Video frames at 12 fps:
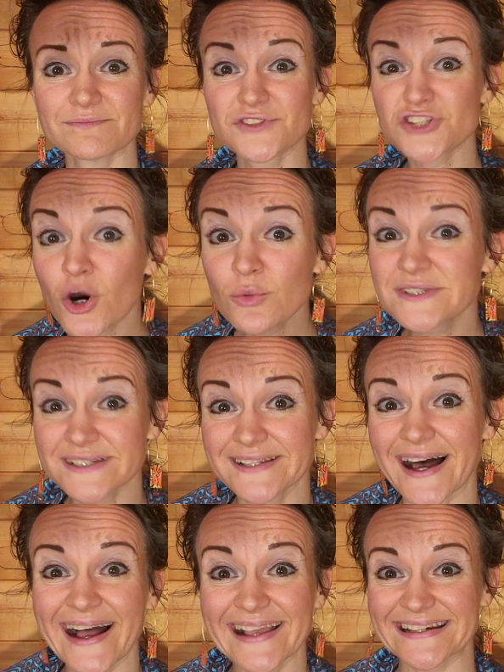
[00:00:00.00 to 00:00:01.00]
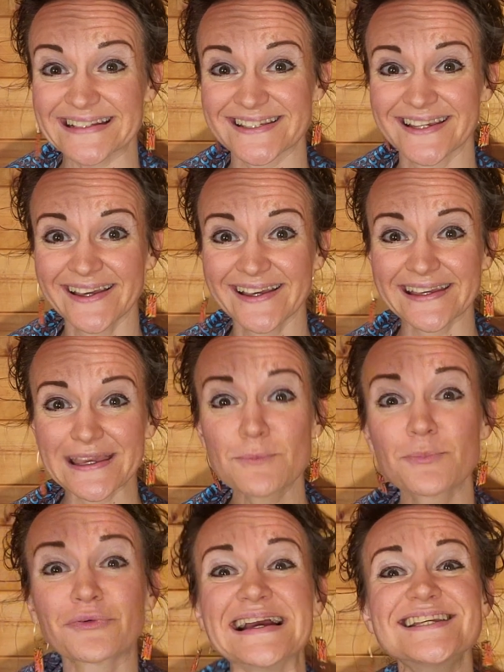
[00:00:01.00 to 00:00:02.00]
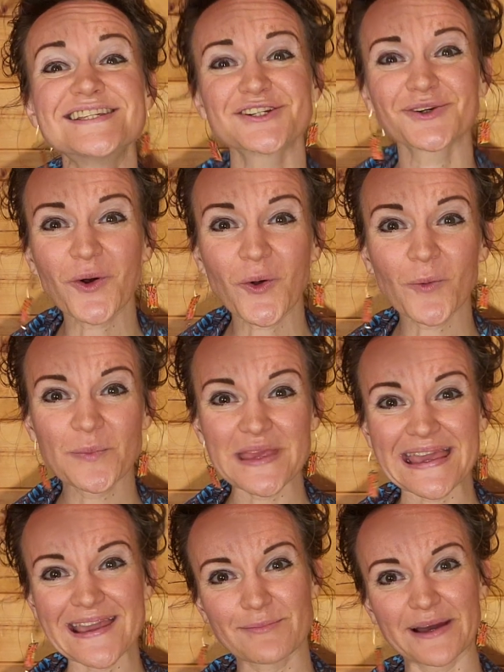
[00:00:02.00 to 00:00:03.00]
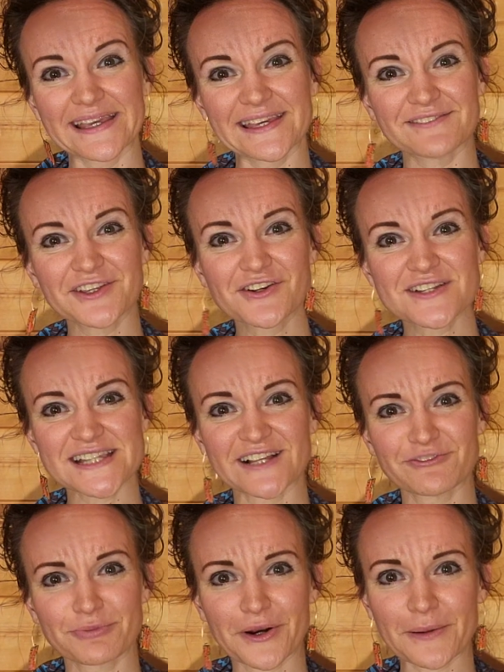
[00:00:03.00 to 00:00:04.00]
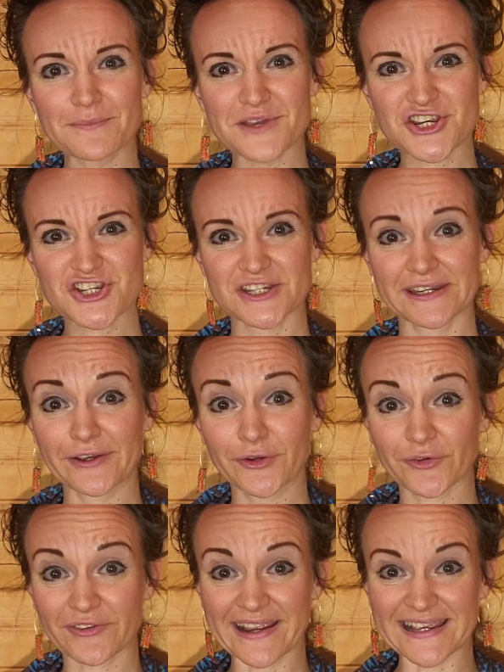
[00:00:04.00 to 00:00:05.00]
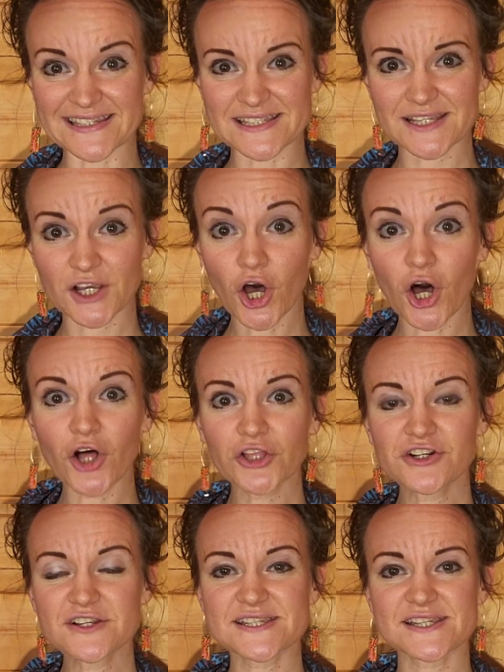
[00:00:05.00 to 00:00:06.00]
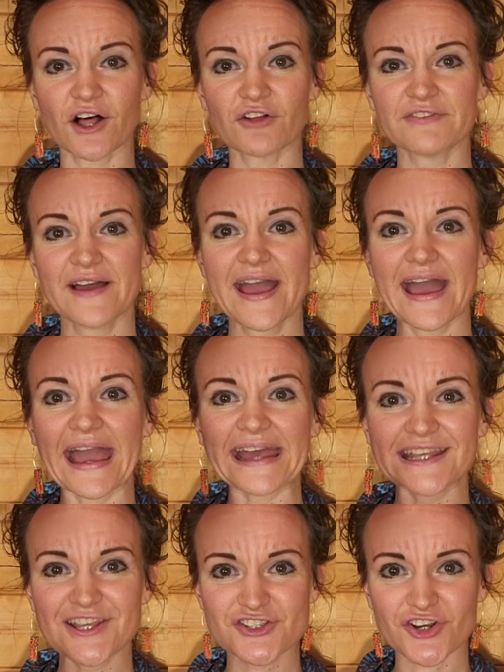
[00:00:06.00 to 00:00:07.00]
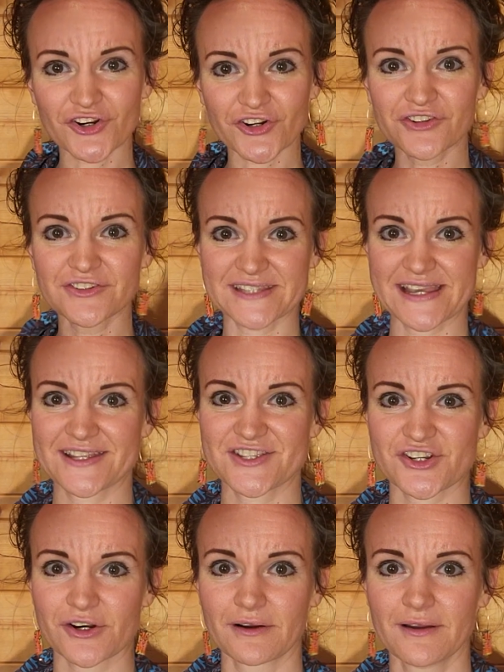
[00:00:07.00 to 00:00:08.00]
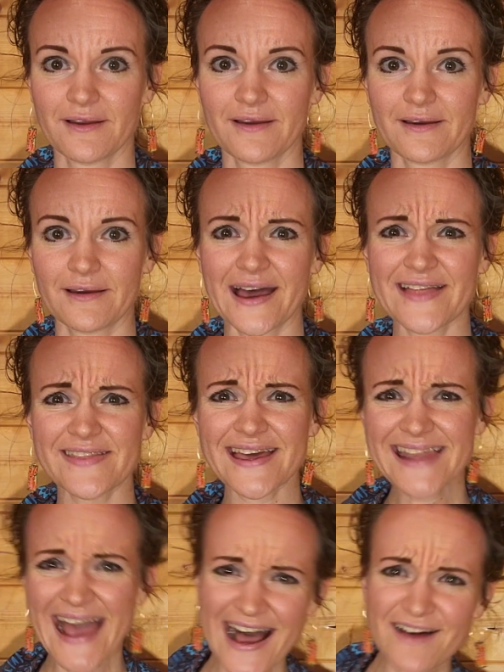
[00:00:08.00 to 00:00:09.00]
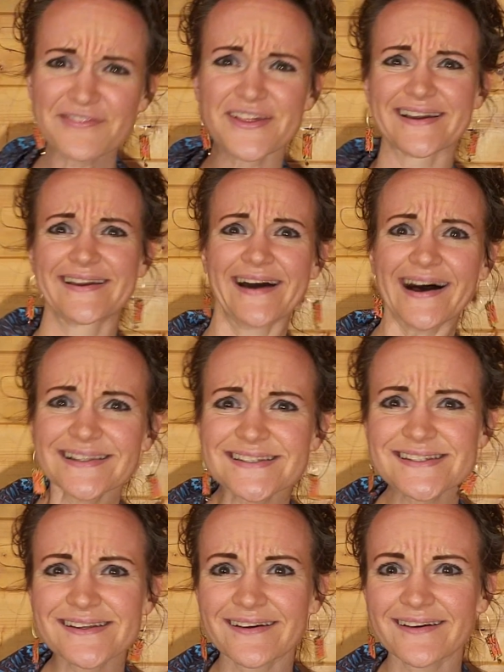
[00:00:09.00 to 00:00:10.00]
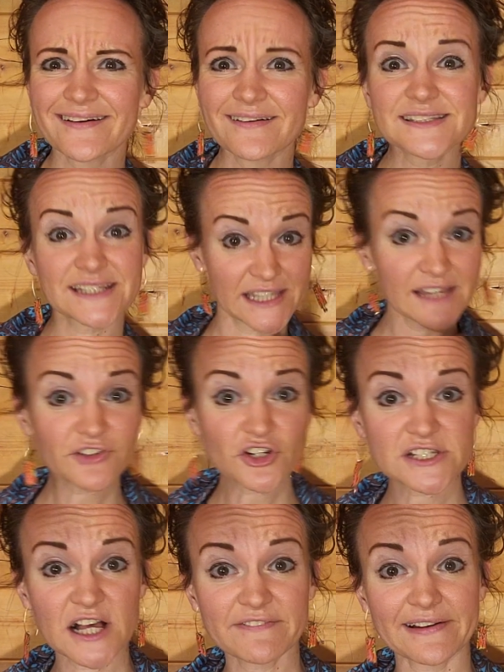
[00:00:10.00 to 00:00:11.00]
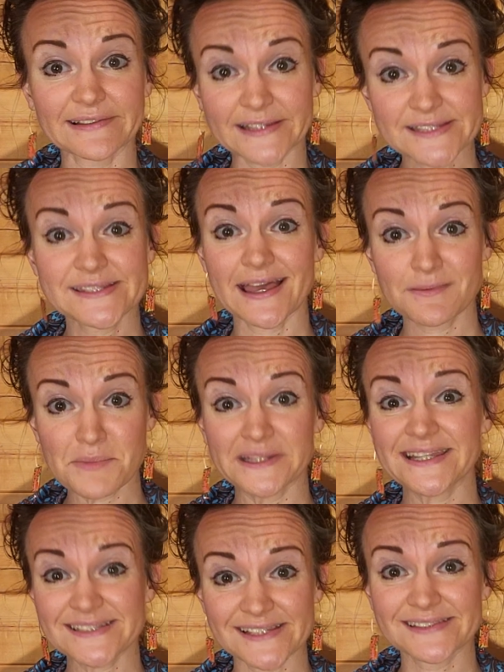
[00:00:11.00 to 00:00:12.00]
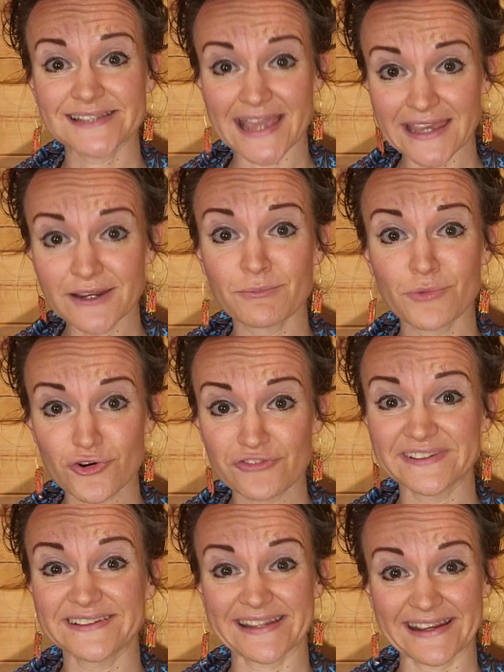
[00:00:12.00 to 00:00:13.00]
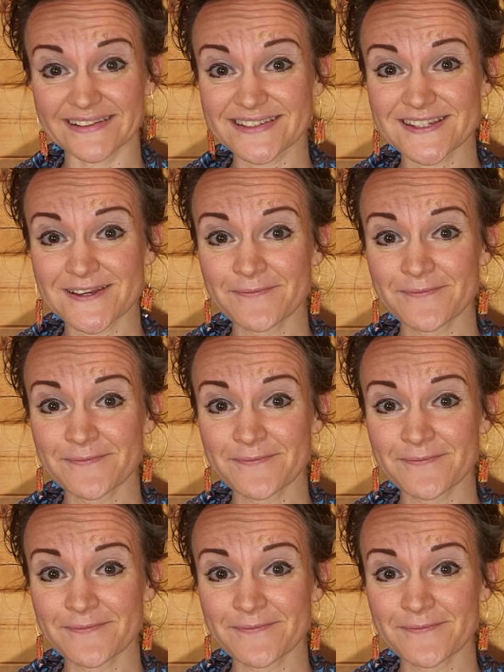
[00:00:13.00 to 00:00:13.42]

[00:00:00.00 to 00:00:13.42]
Don't deny it. Embrace your whole being by giving yourself permission and grace to call yourself an eternal dancer. And then have the guts to give yourself at least 10 minutes a day to move and dance.